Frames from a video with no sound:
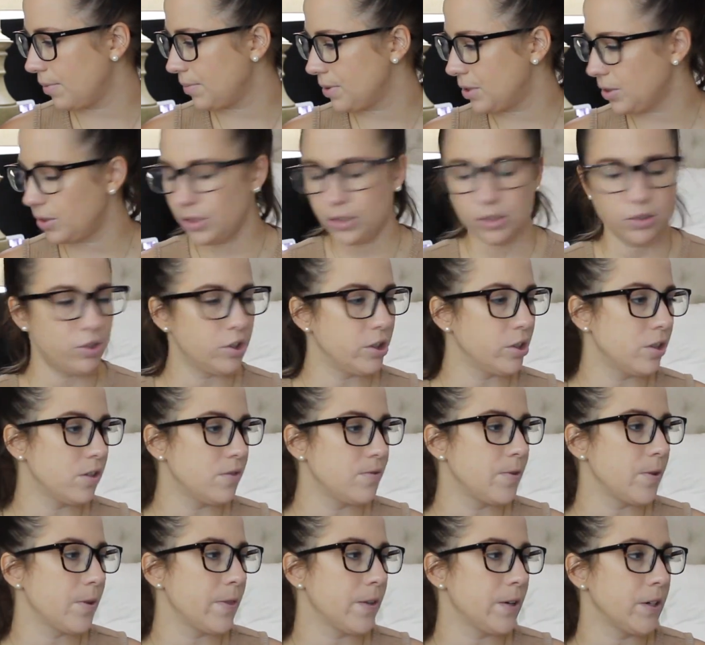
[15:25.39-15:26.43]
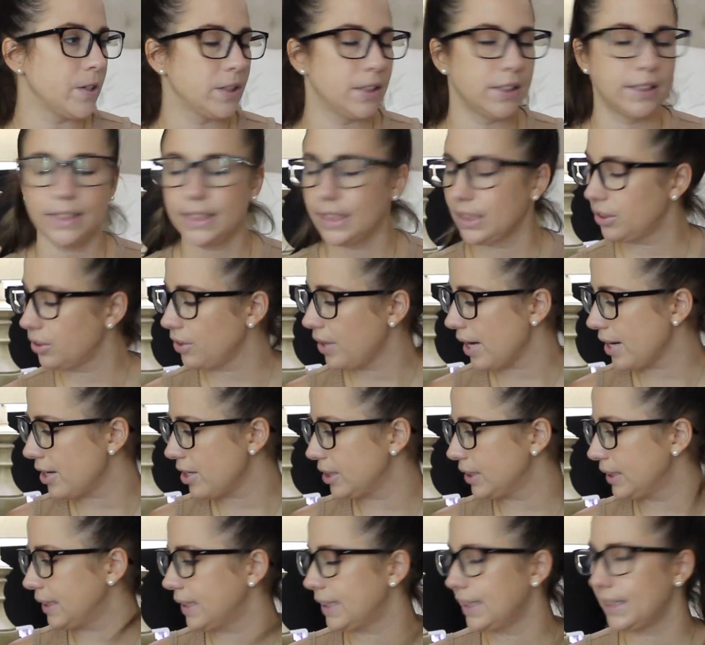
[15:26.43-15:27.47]
student journal for third to sixth
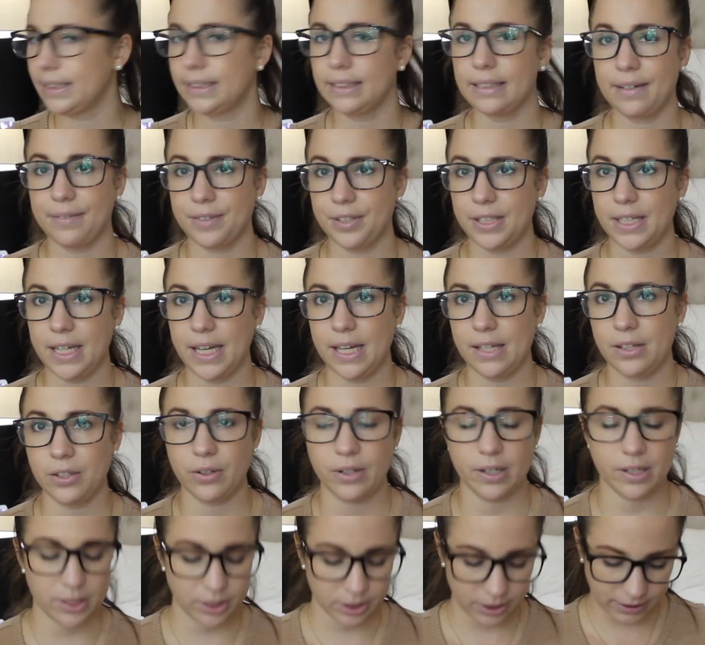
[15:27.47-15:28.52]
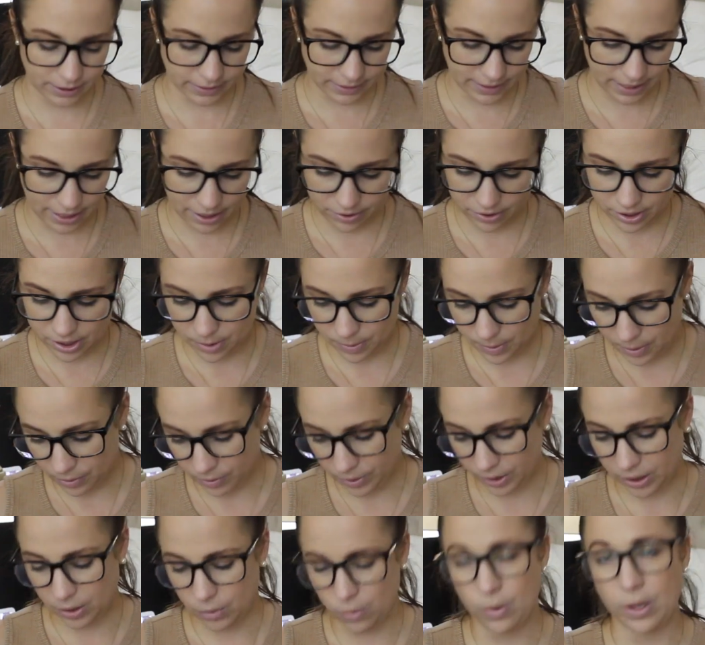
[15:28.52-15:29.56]
graders and then seventh to eighth graders, because Henry's been
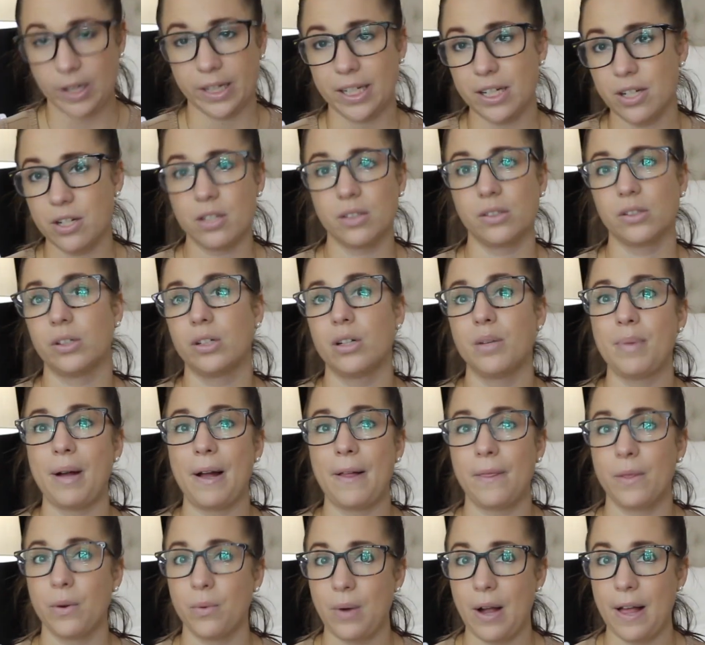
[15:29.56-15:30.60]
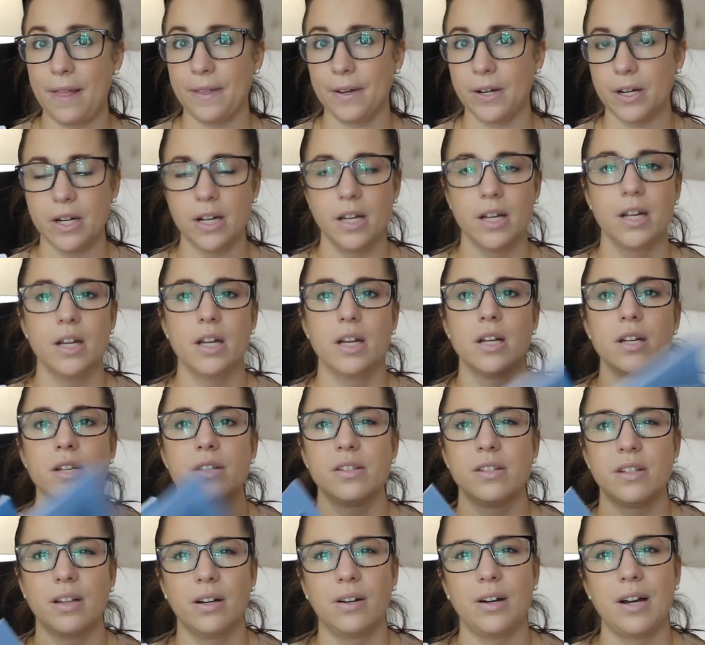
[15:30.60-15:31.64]
really wanting to learn about the weather.
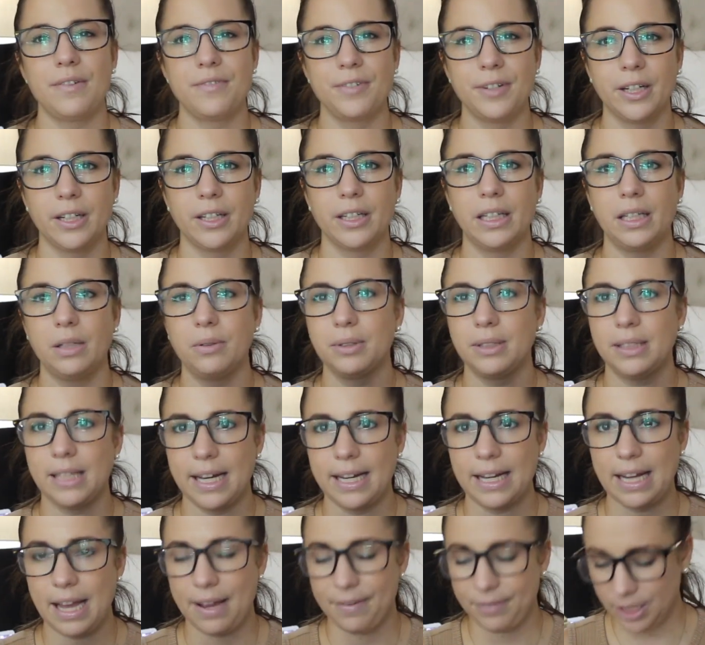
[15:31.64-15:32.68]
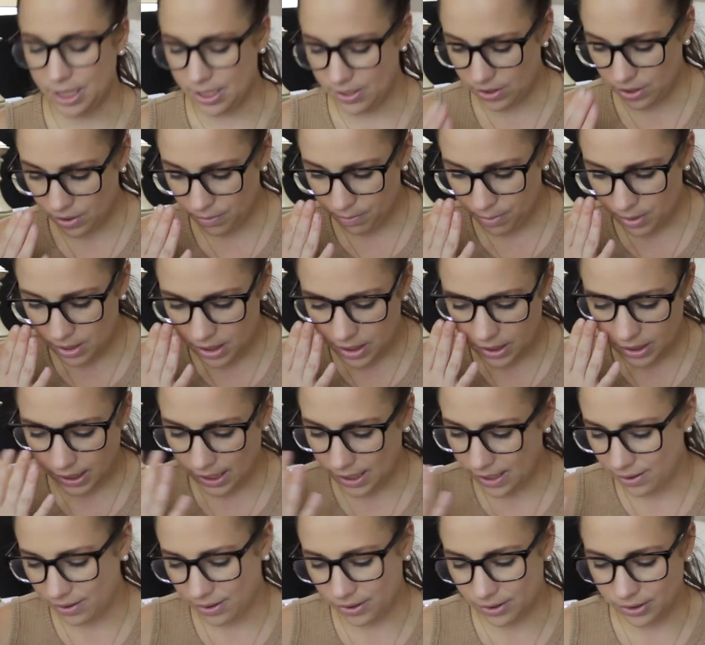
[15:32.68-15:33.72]
So I figured he would like having his own book
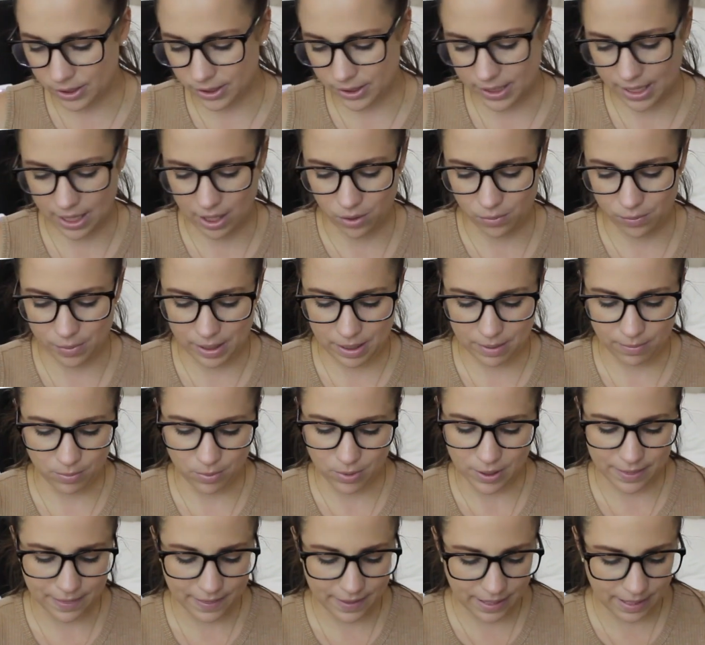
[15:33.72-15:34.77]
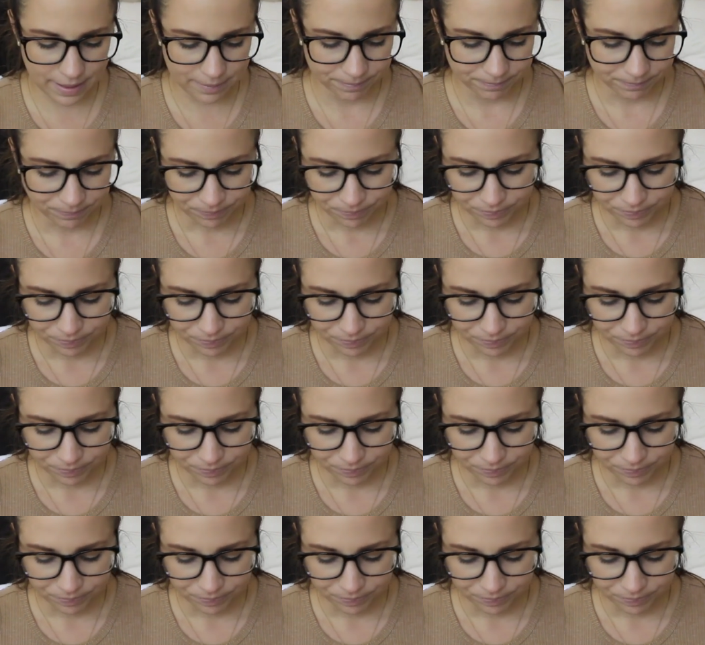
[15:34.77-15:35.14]
and I'll just help him with it.